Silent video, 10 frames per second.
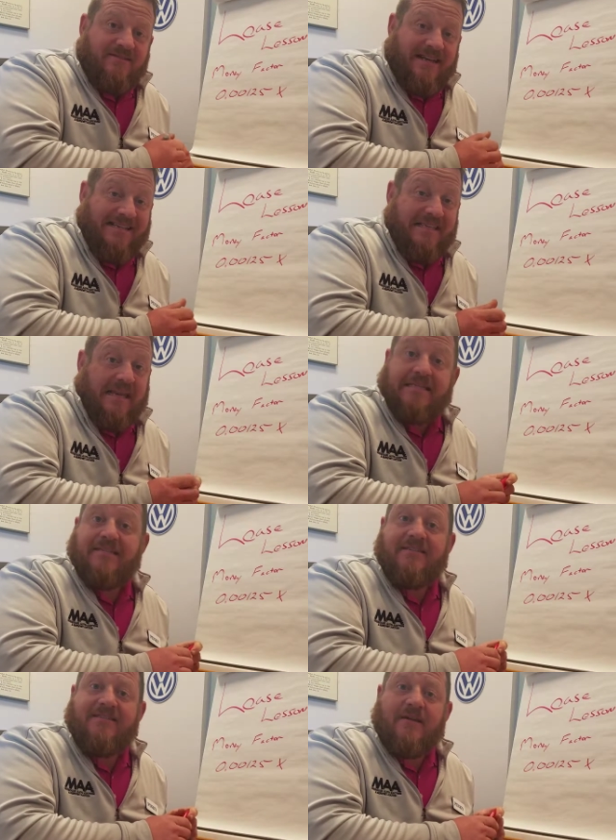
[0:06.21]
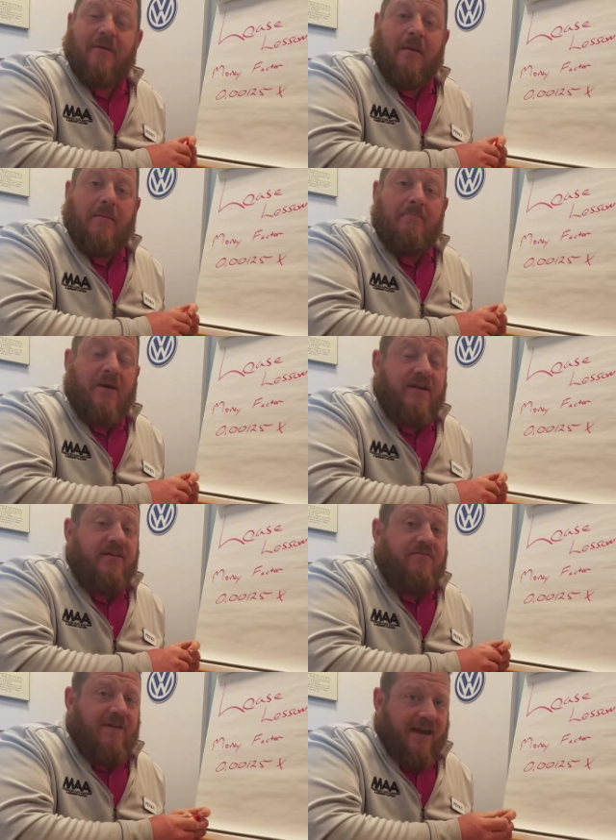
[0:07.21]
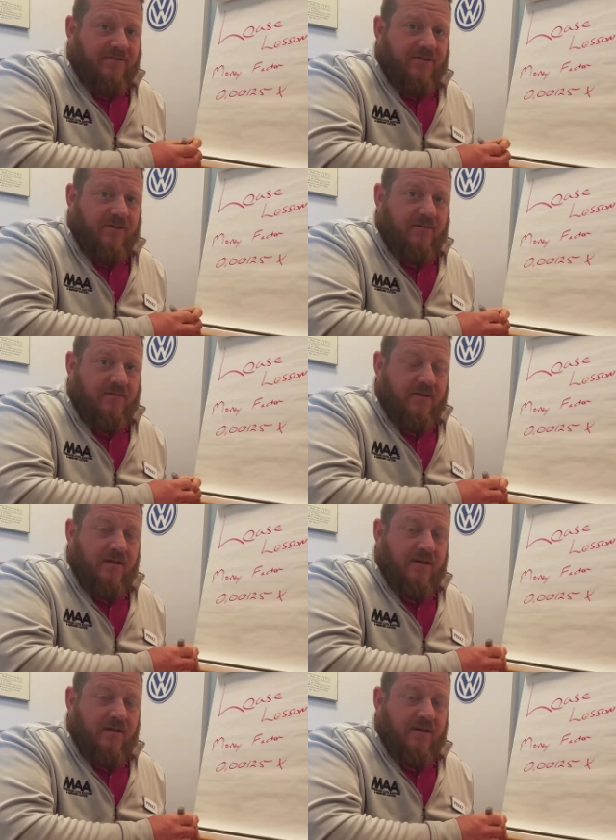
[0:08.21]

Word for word: Today's lesson is going to be about money factor.